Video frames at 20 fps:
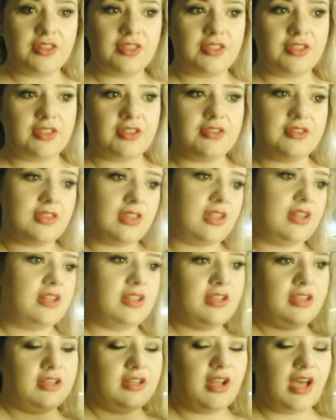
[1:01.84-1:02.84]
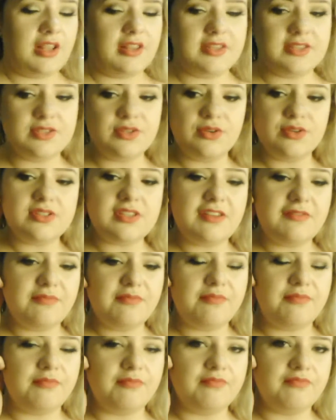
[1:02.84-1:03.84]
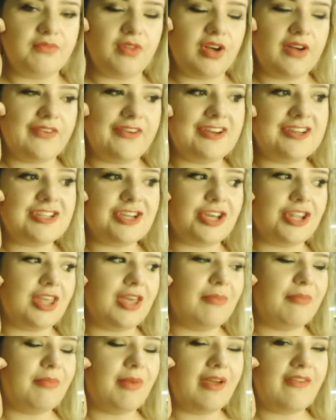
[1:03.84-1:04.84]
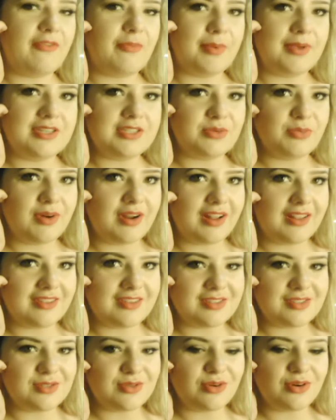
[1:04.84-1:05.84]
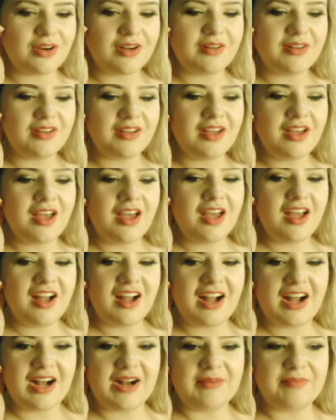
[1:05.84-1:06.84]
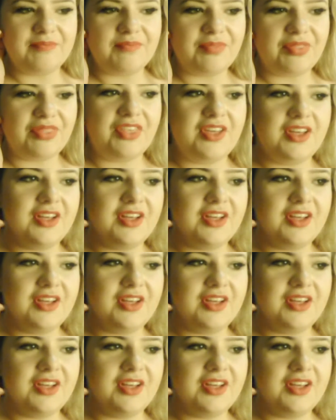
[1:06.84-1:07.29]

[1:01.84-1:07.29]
than the other stores I've actually only ever been to one other store. The